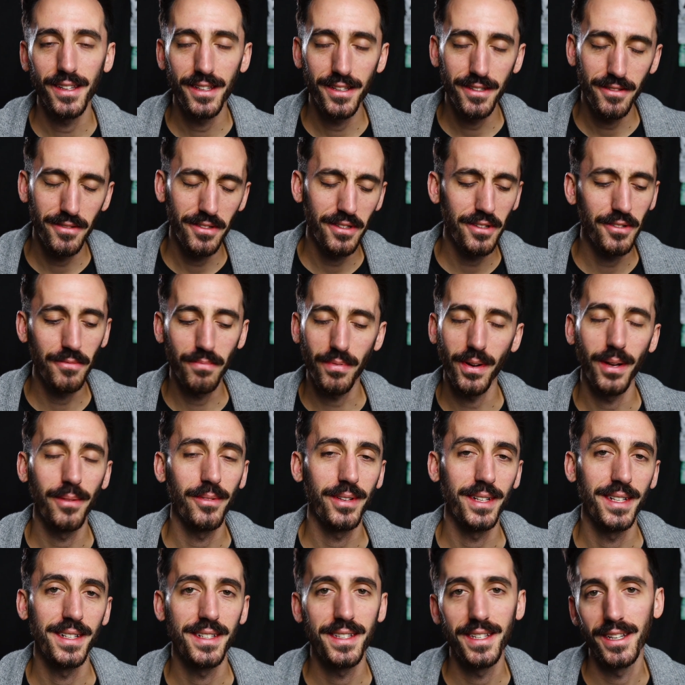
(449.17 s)
You're probably
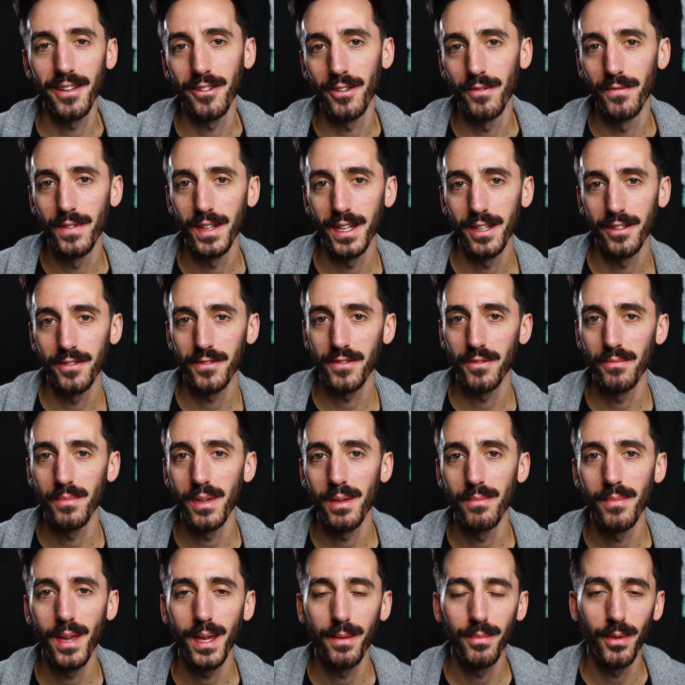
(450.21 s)
going to see other videos from
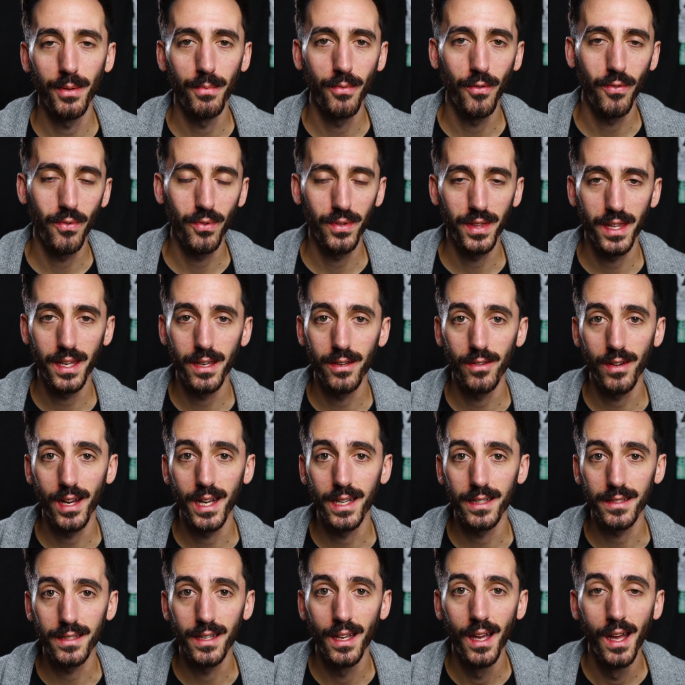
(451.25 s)
me maybe before the year
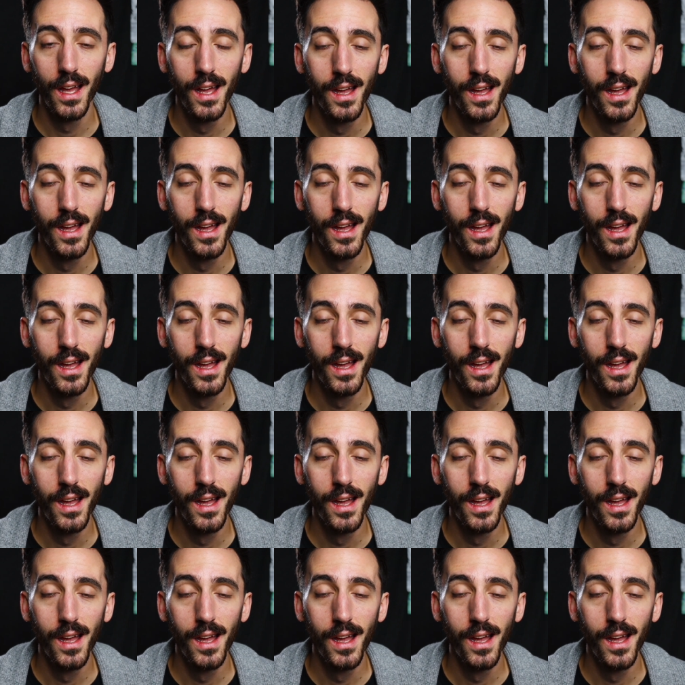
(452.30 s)
ends.